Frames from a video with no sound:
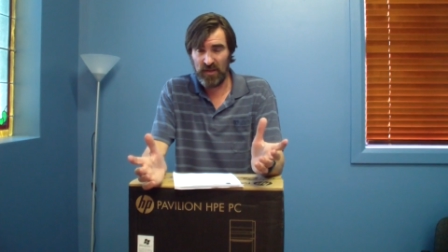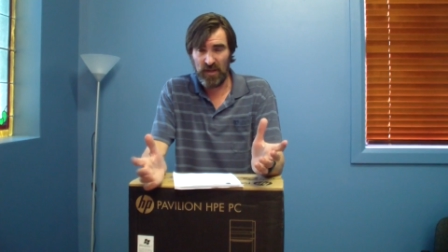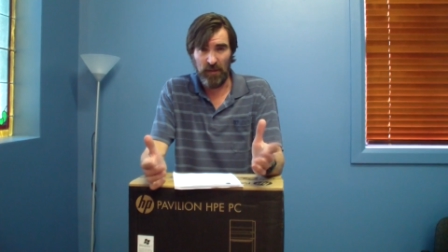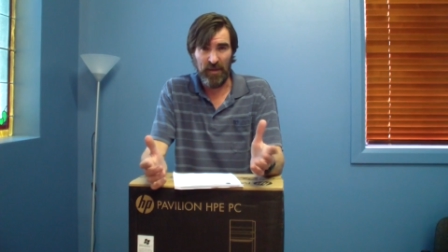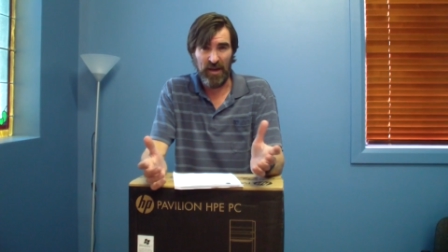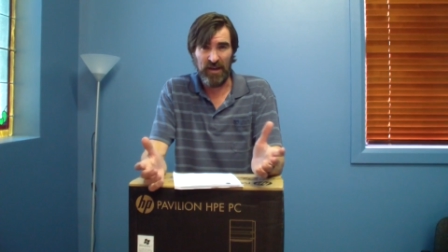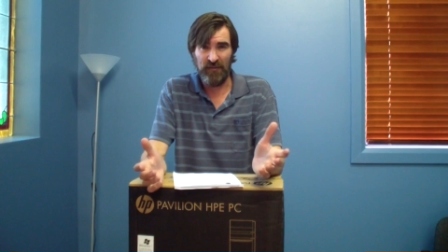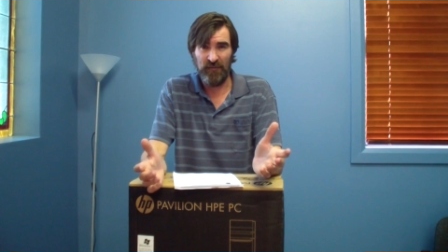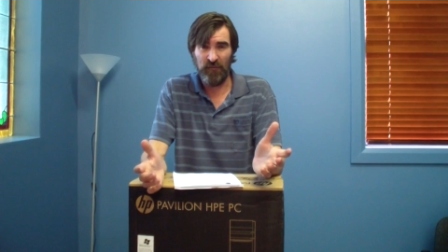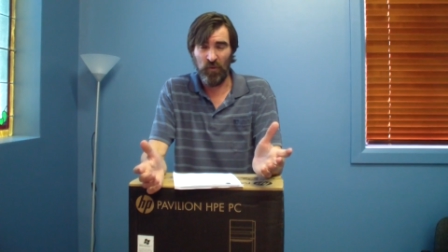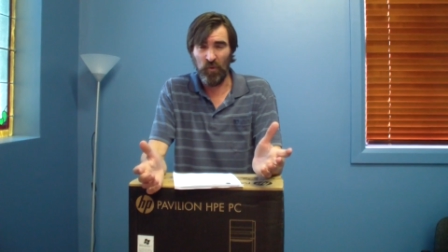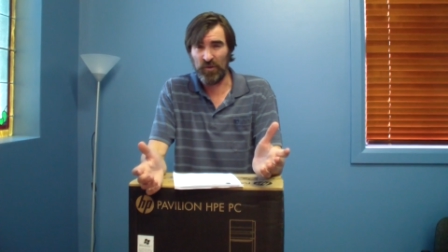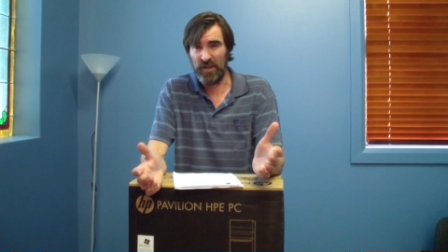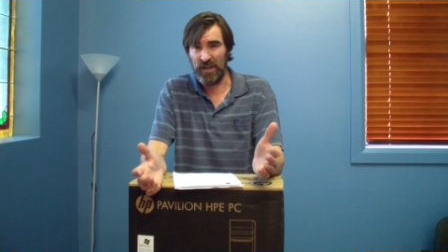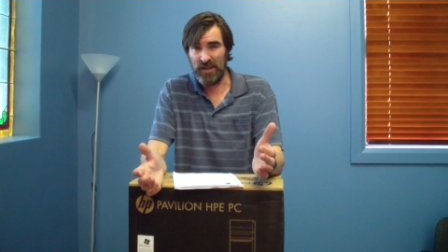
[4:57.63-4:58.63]
about
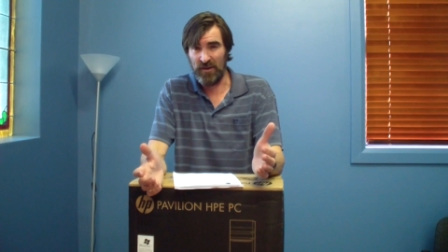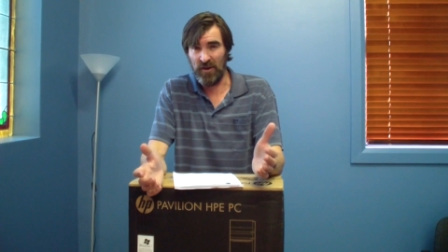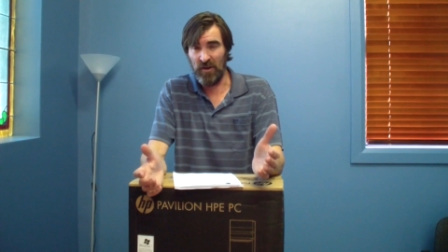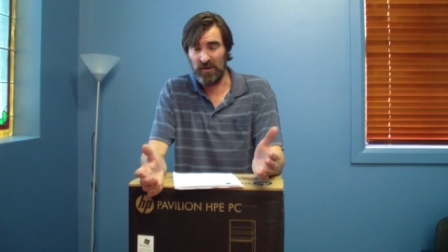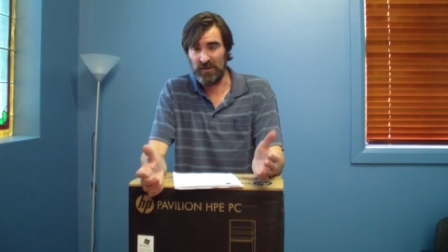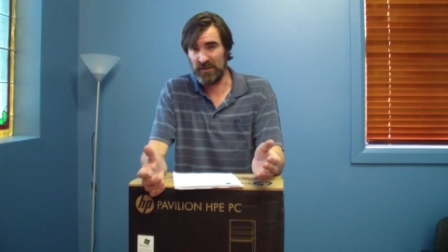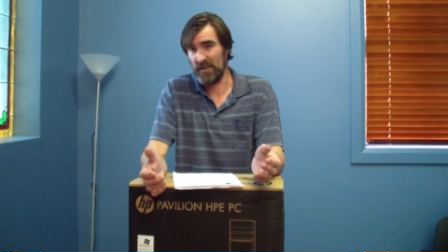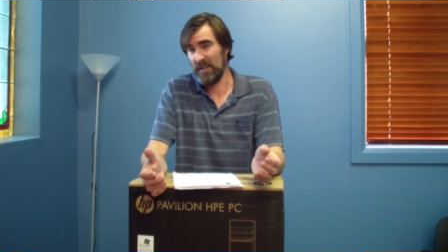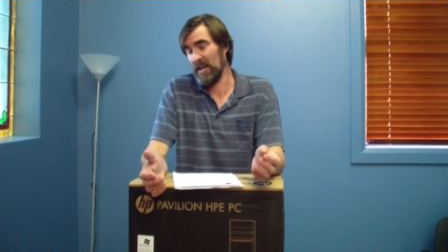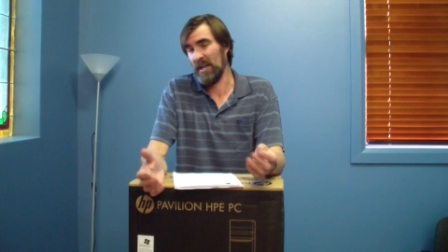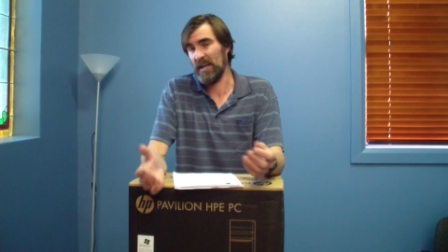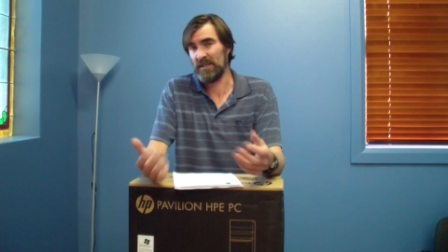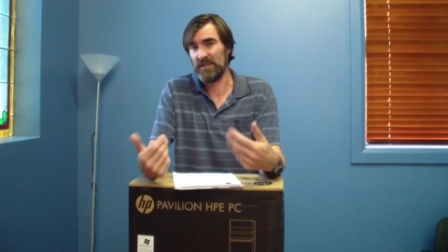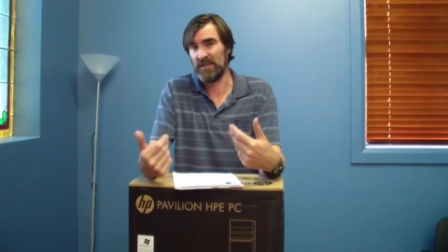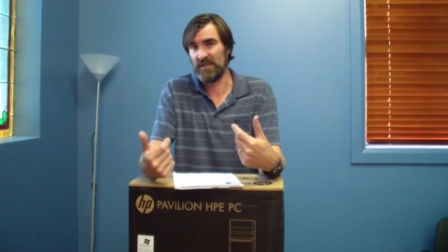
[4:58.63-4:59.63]
$14 and they'll
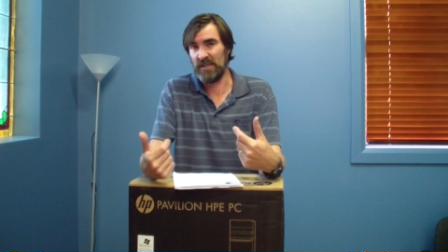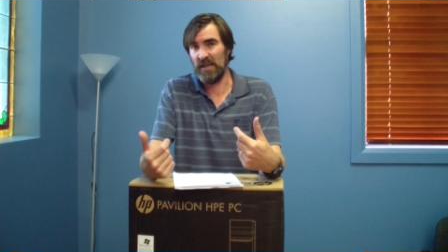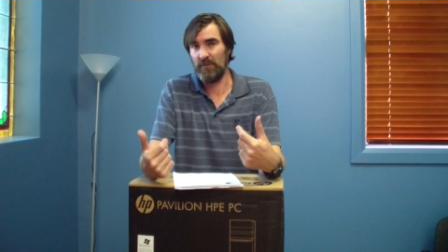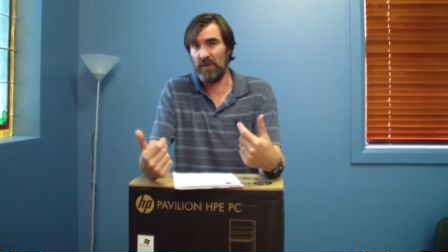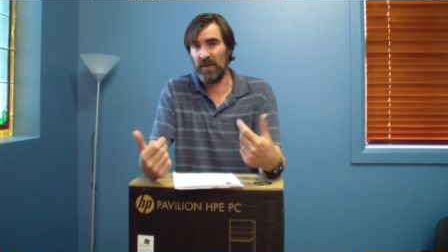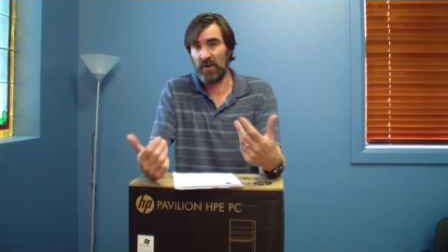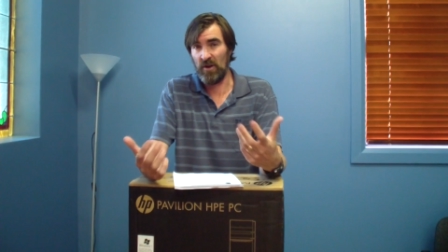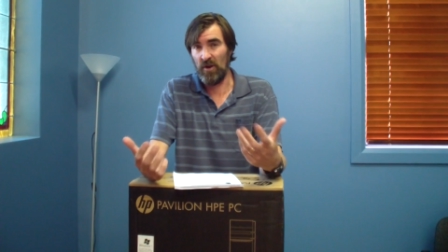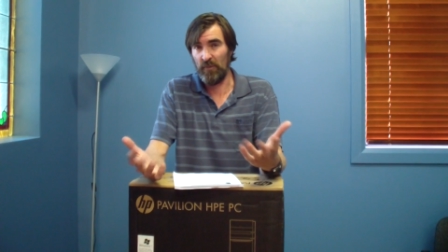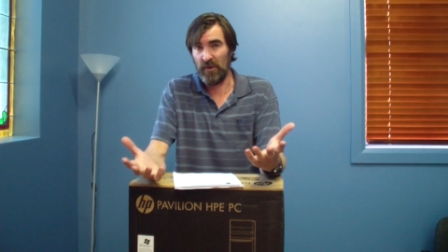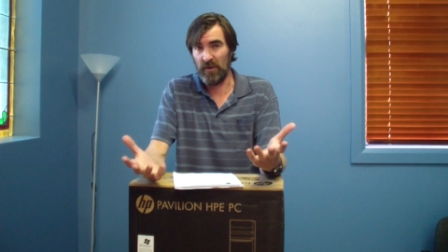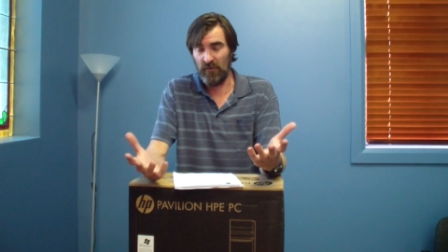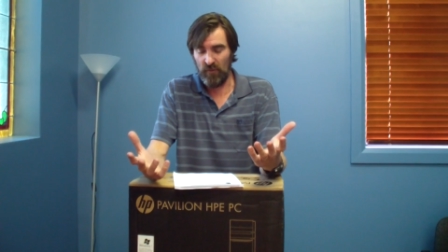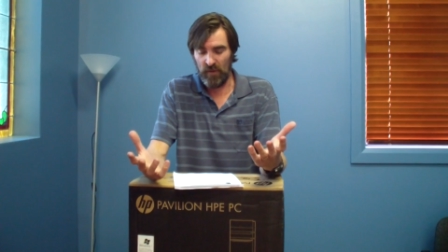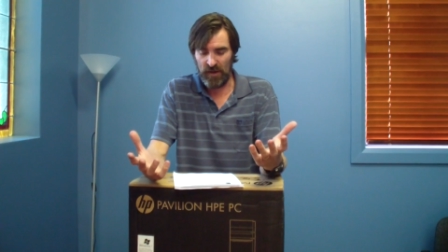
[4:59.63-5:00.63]
actually send me a
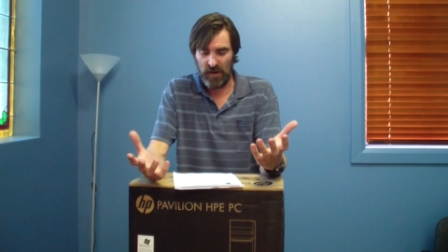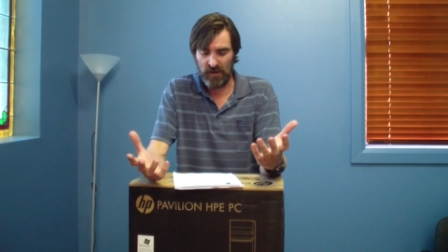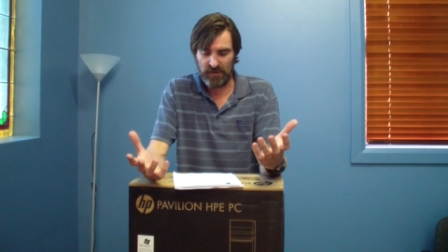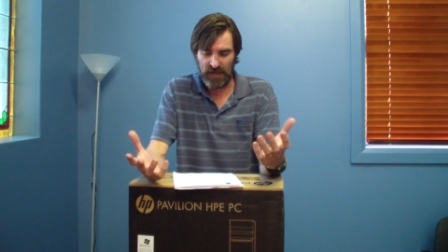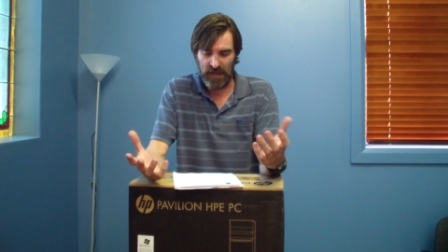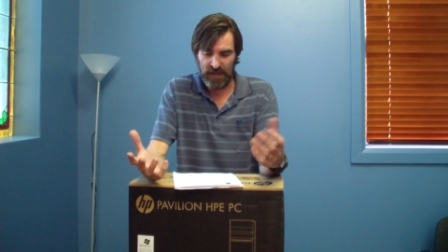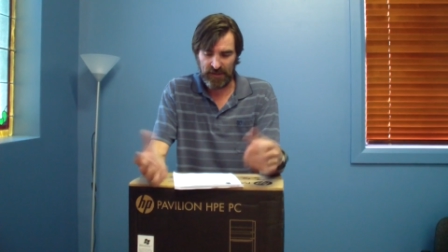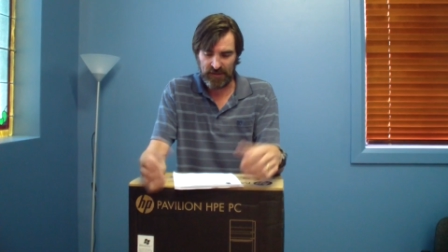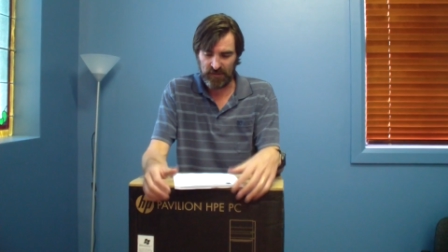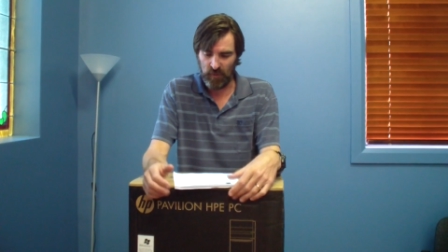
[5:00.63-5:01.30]
copy of Windows 8 as